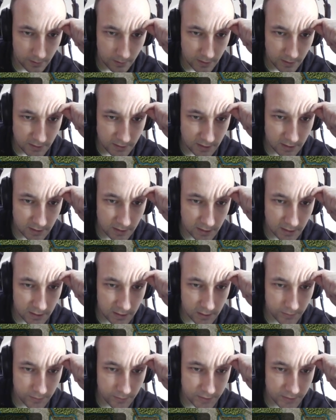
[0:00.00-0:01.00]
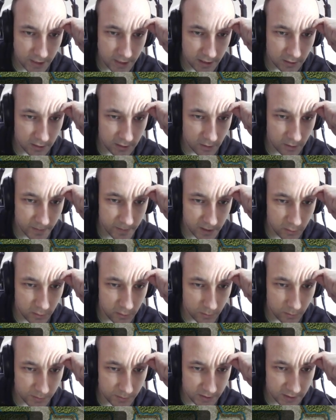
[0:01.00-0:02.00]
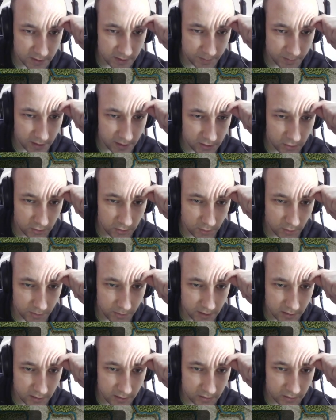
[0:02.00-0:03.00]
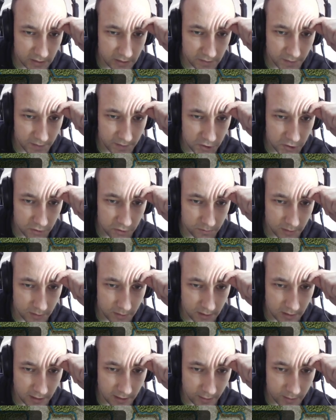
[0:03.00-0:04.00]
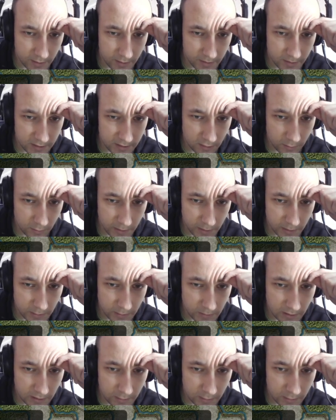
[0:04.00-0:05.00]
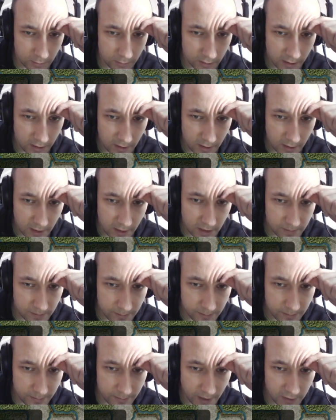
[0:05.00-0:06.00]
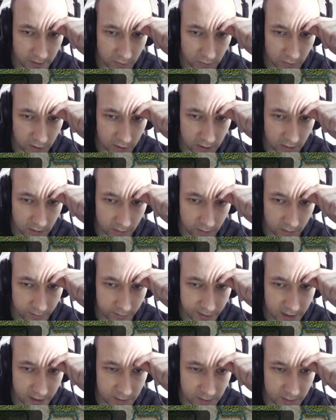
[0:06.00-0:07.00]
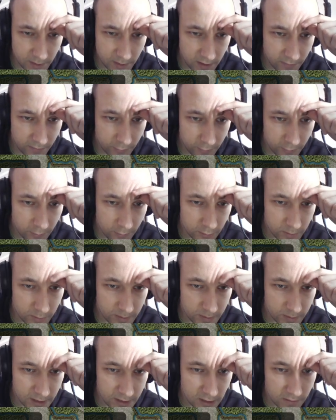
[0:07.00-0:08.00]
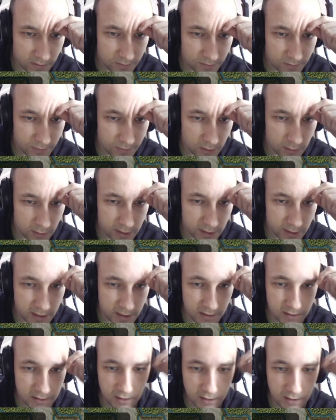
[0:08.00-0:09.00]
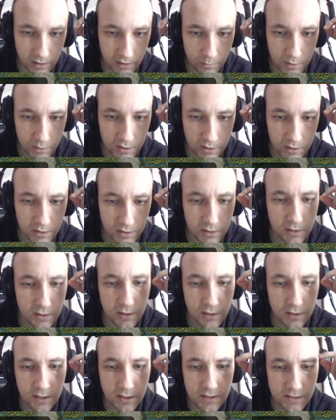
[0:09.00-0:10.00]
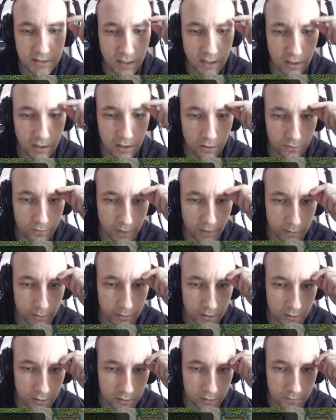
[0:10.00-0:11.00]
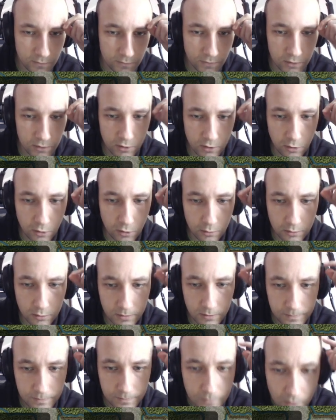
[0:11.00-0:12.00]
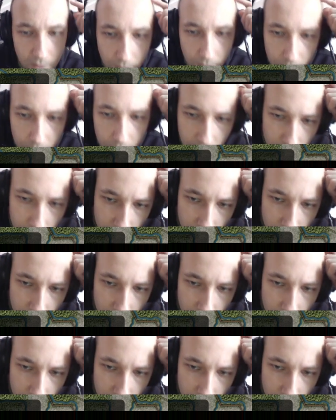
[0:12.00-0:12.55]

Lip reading: Secretary of State Robert Toombs. Despite the European intervention being our best hope at winning the war, a minority of leaders believe we would be better off ordering the immediate sale of our cotton for gold, which we